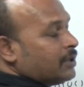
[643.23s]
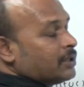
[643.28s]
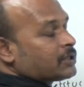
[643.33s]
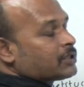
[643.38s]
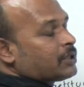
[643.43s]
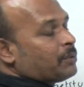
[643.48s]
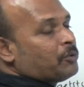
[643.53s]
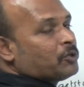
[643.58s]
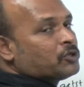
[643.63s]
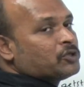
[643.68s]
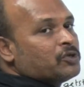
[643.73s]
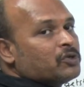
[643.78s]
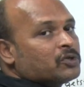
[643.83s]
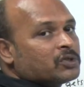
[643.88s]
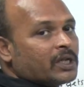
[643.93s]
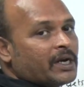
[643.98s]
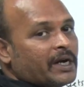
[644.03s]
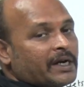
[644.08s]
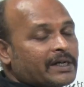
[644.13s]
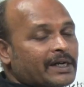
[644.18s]
Suppose
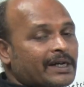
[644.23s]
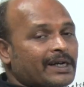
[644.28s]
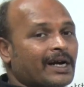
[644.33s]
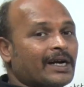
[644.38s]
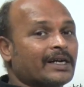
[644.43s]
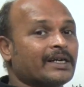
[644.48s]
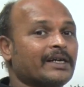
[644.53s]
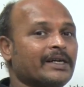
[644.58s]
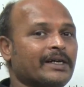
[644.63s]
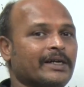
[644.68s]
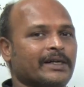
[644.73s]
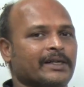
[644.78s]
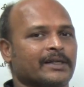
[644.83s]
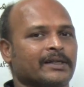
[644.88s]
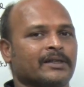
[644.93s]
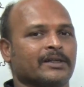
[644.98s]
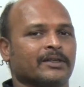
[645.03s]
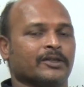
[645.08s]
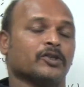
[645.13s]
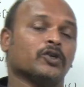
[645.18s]
user entered 100,
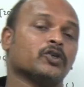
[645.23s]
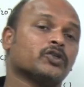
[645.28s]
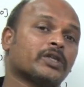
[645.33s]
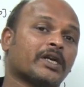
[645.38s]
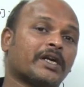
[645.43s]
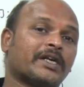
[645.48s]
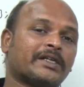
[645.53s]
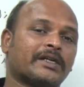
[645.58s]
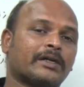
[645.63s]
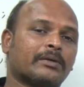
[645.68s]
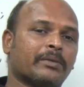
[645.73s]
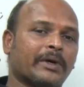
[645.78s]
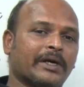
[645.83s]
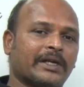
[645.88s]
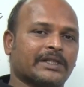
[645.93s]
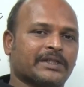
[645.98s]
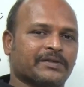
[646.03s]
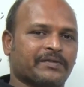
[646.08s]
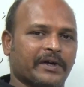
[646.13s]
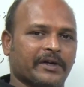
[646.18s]
user entered
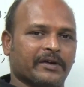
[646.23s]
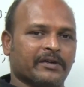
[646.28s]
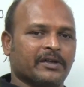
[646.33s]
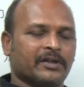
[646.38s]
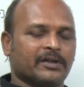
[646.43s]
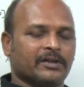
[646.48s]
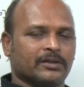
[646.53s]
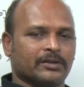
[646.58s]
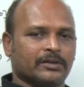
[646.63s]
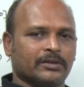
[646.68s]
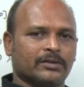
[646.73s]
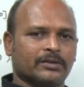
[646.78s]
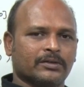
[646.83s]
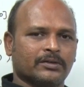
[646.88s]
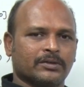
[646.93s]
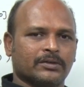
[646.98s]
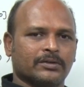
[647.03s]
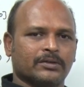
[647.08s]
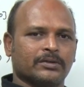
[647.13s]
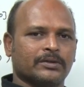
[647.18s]
minus 5.
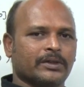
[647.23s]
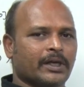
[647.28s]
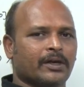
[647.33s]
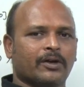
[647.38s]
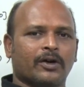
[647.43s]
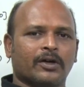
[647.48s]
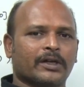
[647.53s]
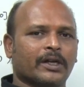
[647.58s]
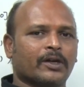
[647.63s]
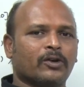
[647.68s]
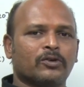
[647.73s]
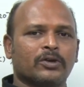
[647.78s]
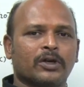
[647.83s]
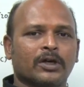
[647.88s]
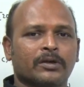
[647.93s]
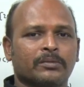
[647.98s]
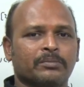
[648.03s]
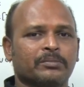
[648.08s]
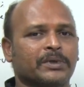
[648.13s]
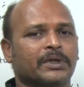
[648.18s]
They are not allowed,
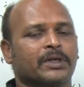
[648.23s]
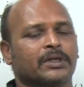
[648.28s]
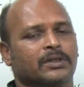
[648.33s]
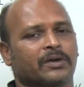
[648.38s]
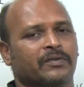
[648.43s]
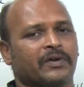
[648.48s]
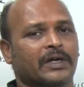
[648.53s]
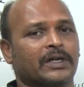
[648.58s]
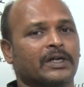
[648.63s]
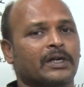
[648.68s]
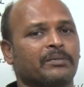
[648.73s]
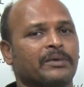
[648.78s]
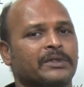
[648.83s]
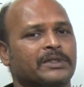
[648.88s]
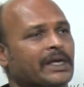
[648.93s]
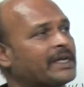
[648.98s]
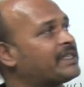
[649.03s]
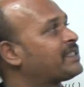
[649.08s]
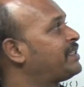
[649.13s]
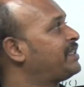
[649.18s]
no? Because of 100
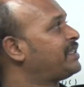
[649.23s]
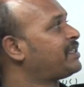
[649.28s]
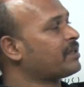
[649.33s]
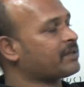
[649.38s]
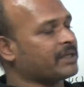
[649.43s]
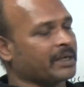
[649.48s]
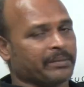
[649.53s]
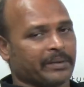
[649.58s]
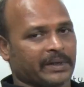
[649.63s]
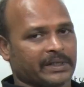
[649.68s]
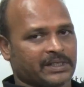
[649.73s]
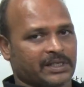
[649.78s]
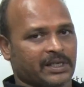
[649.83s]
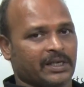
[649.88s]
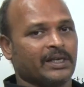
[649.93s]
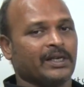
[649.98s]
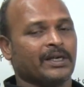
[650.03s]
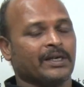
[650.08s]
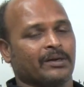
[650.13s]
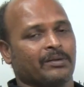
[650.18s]
means exceed the capacity.
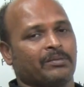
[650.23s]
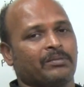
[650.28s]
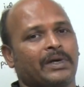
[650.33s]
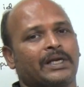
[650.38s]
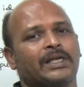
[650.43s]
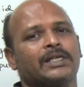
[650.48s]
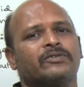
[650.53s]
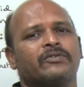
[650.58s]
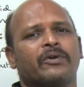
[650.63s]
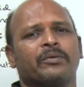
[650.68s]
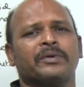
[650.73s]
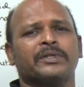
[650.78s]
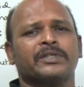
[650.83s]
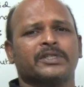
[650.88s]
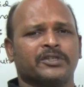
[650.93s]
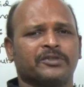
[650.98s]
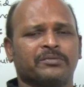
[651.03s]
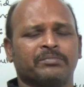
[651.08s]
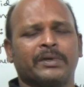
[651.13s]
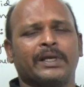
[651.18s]
Minus 5
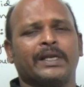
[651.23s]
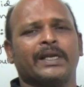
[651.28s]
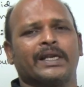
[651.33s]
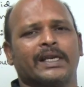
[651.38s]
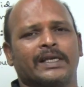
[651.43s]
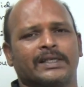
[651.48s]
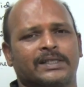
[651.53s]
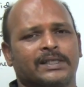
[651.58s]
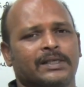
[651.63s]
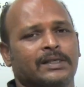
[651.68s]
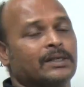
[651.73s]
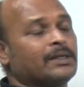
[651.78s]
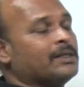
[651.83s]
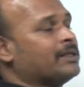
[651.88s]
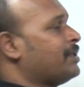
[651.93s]
means meaningless.